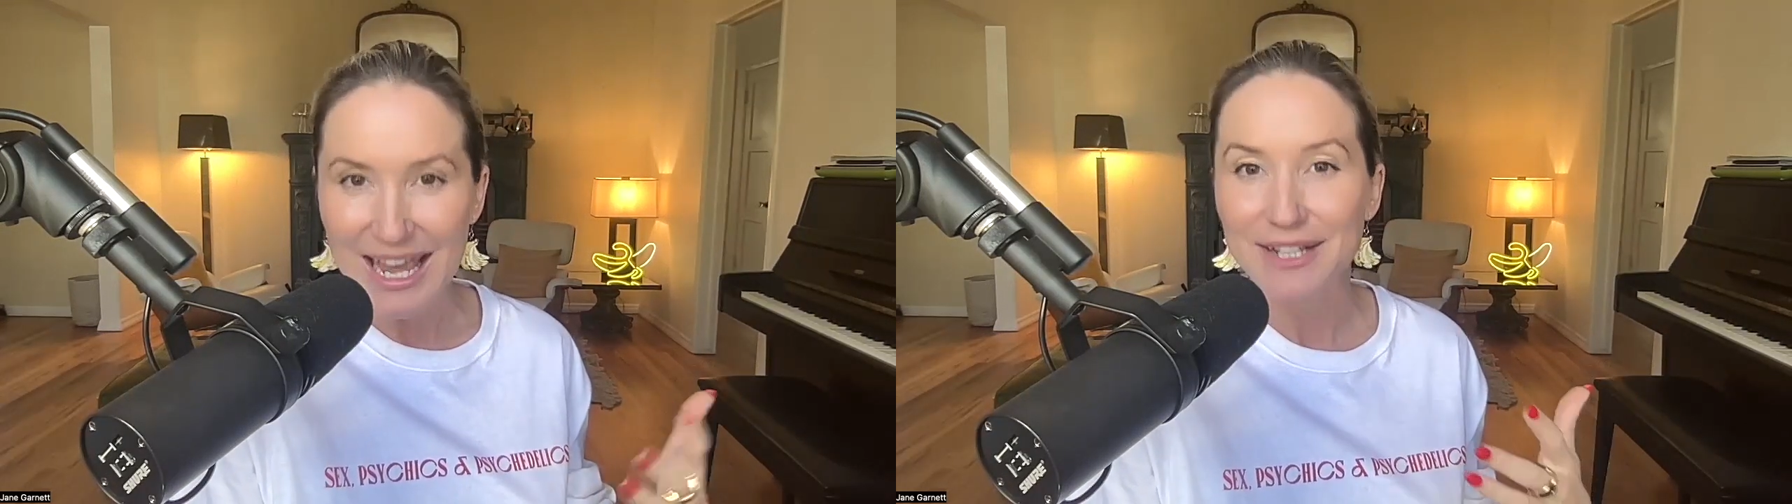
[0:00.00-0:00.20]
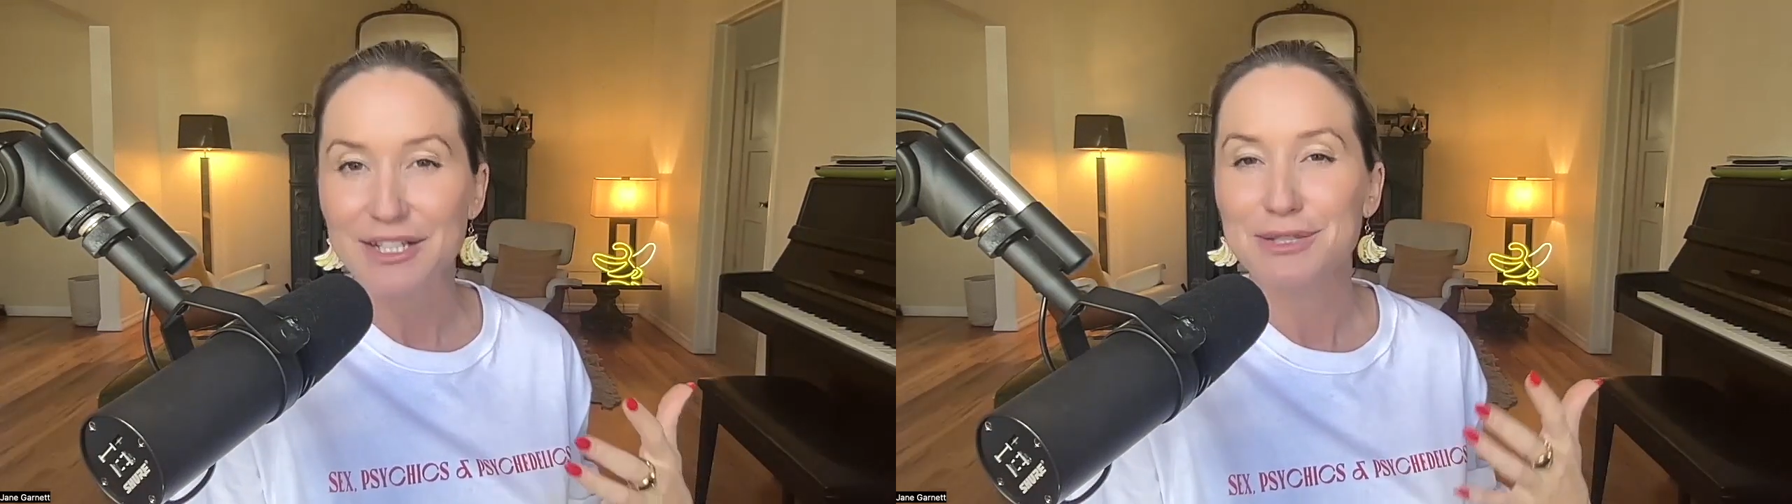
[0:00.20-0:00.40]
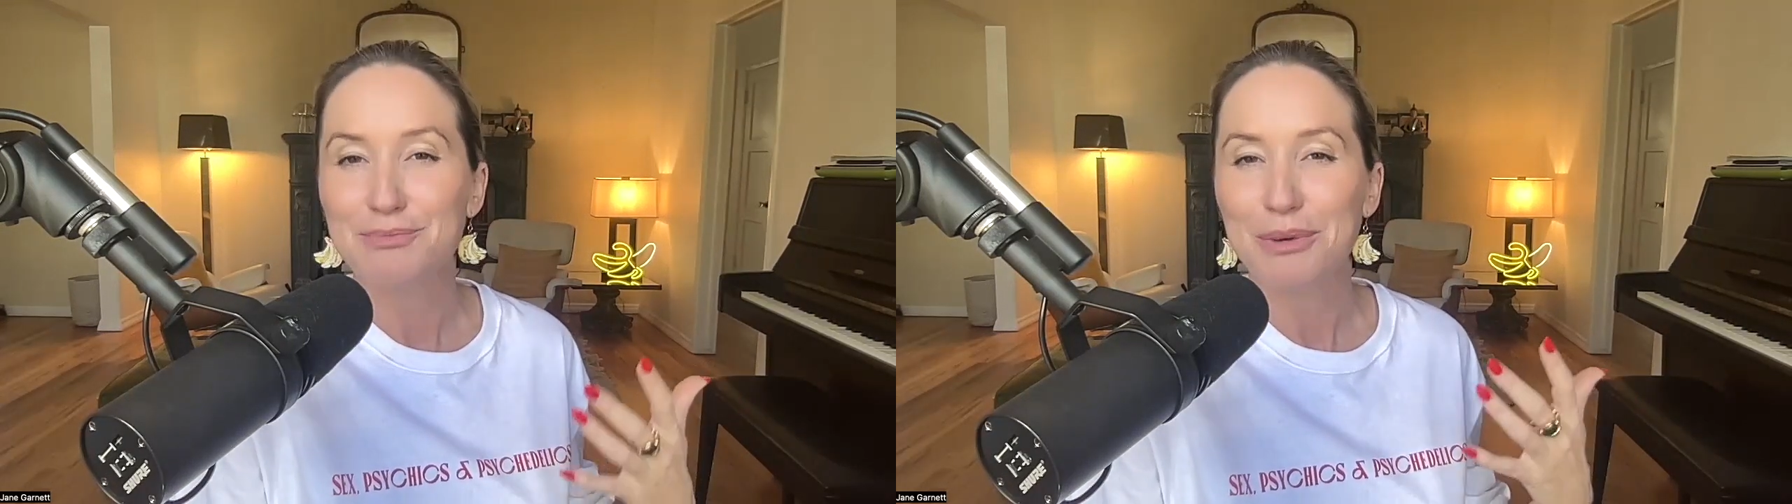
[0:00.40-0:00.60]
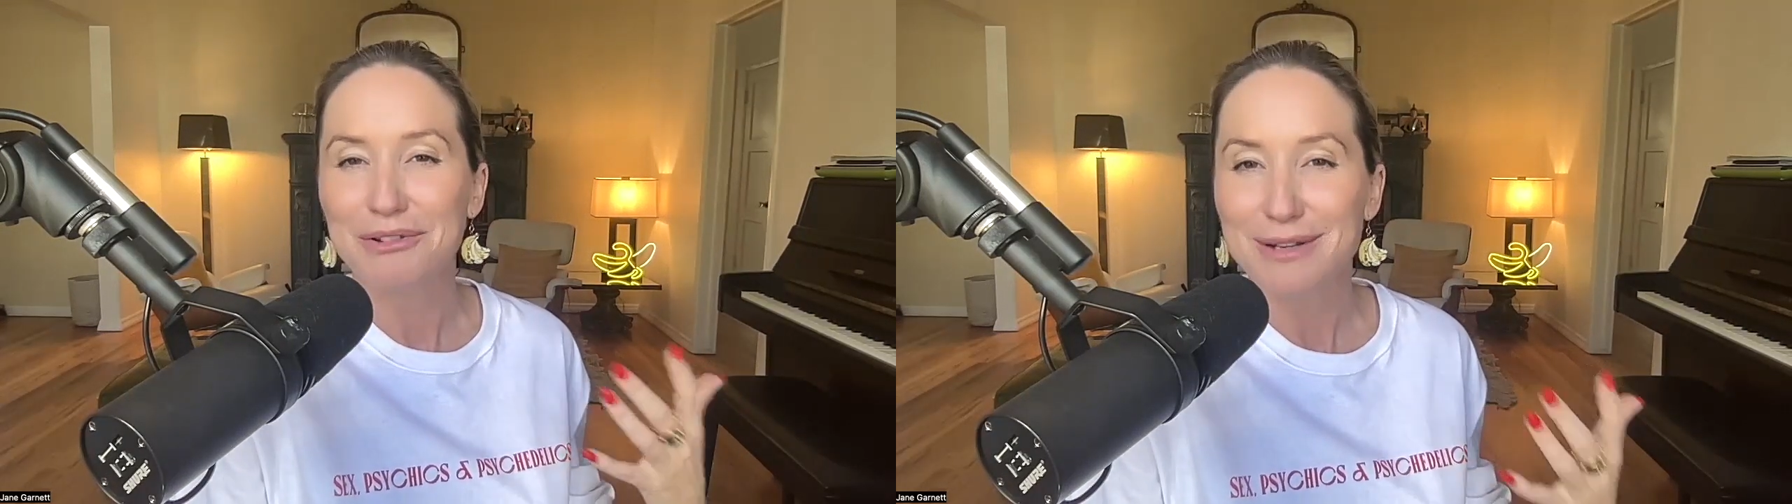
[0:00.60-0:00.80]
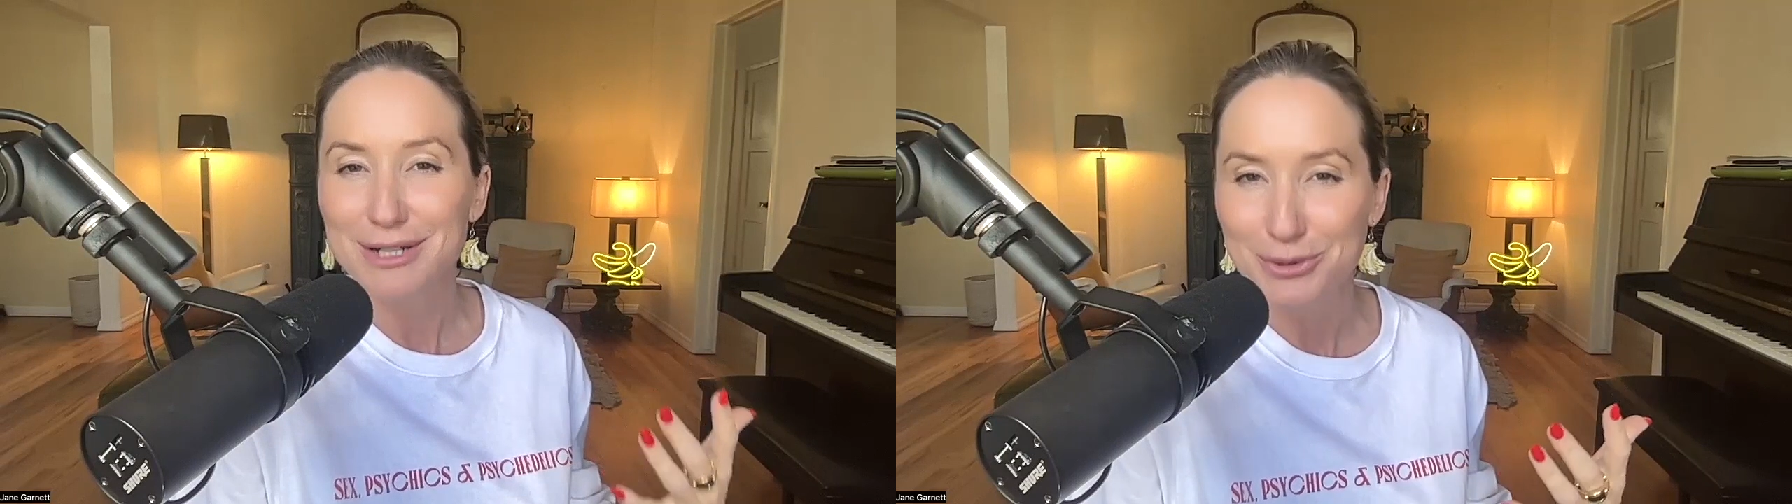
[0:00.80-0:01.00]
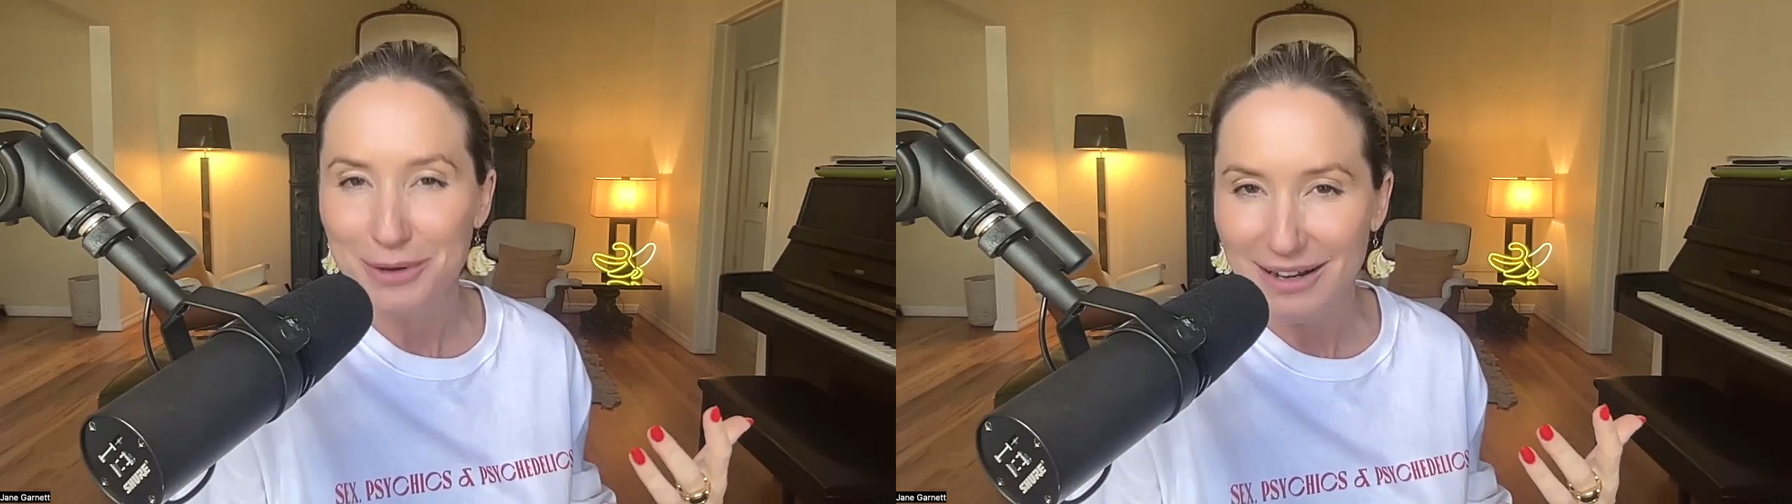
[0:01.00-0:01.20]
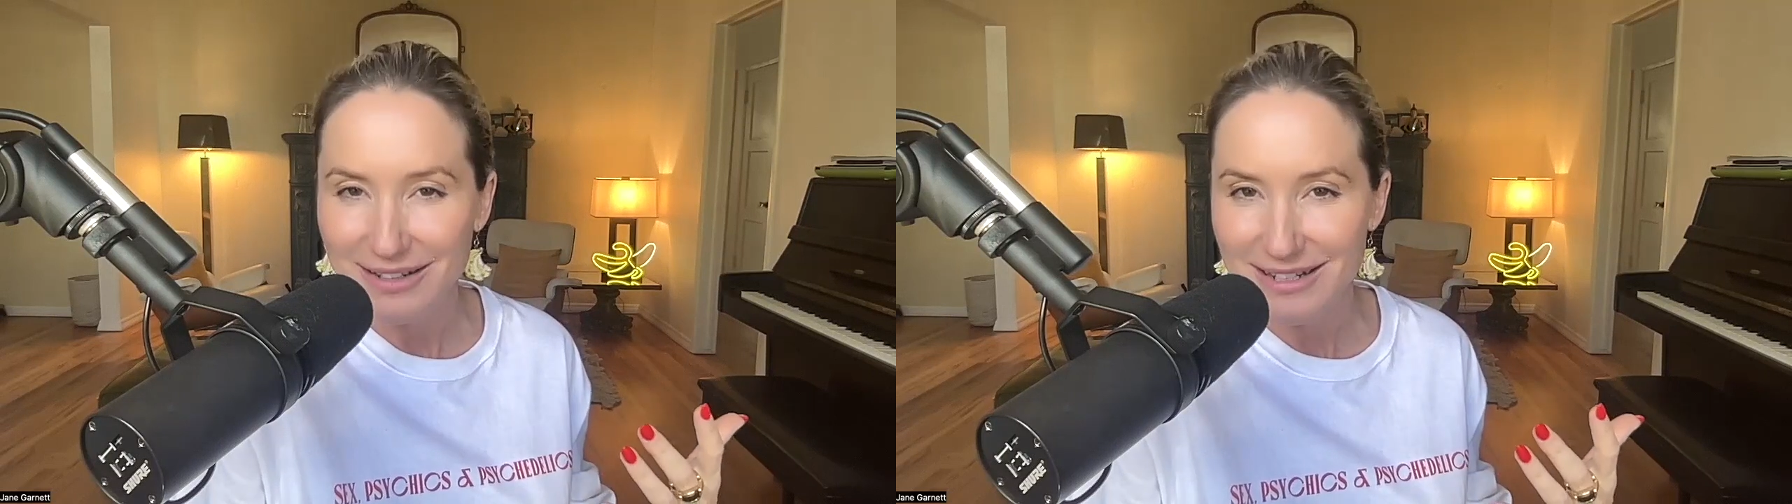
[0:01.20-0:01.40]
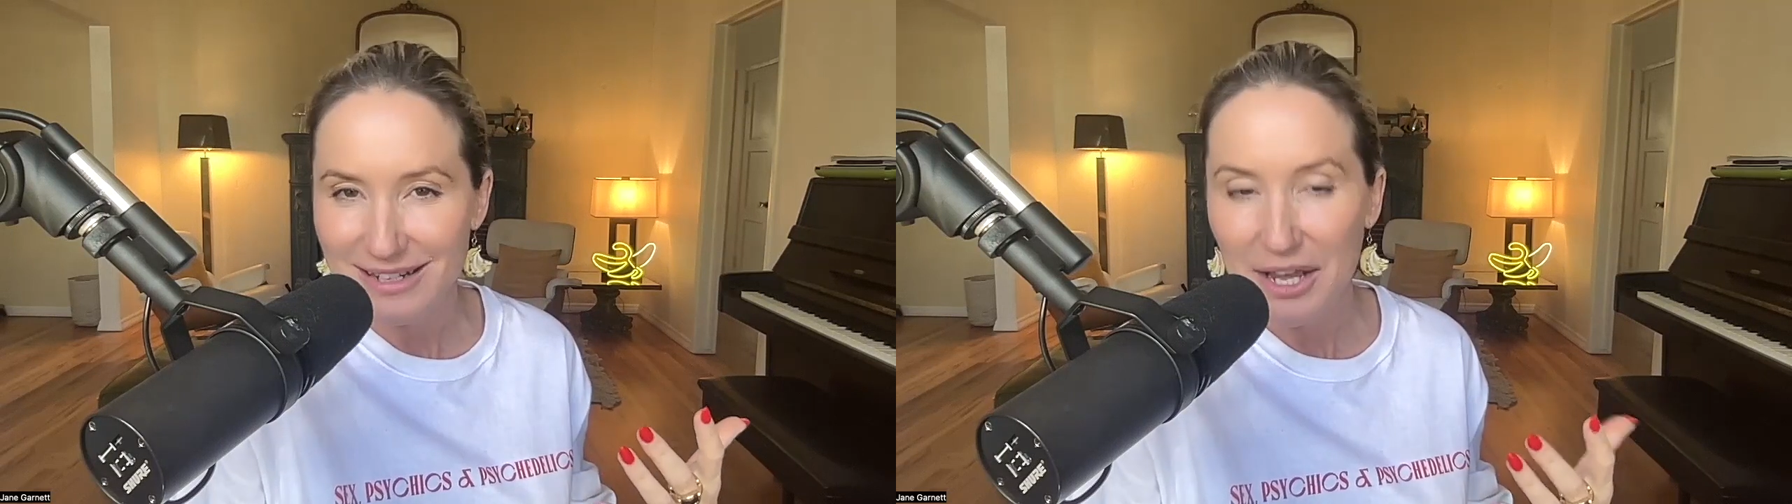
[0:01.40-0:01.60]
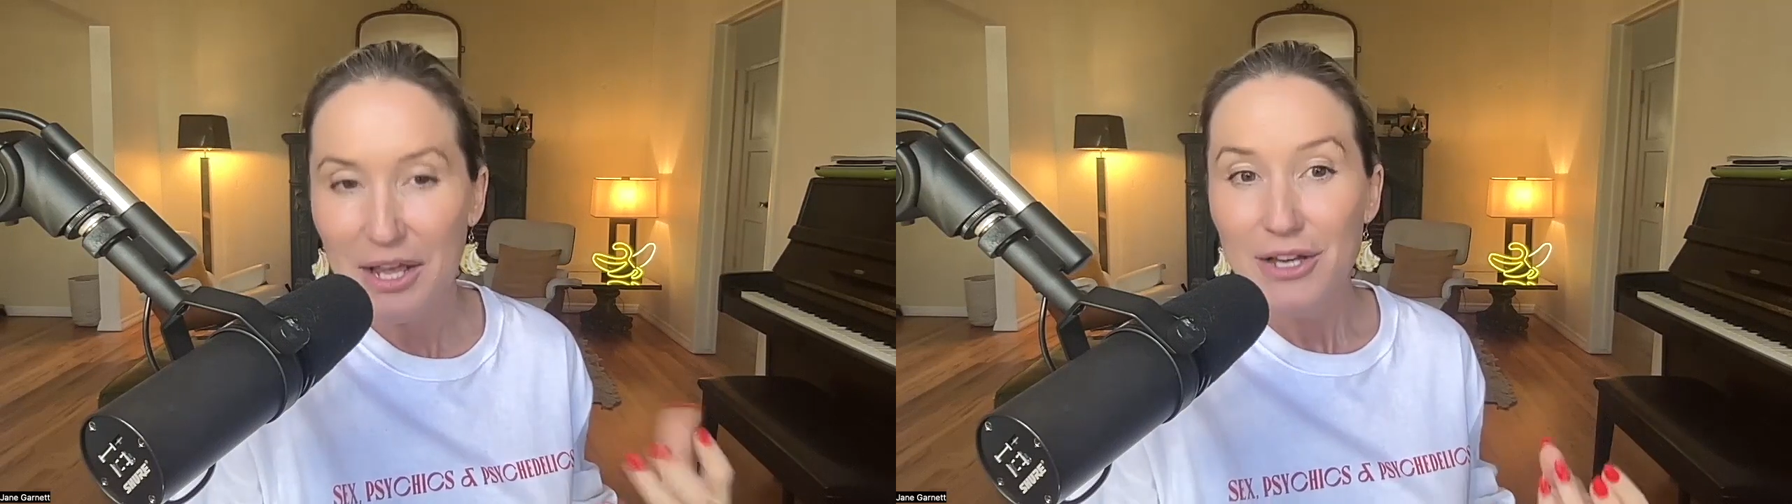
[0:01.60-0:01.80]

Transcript: and spirituality.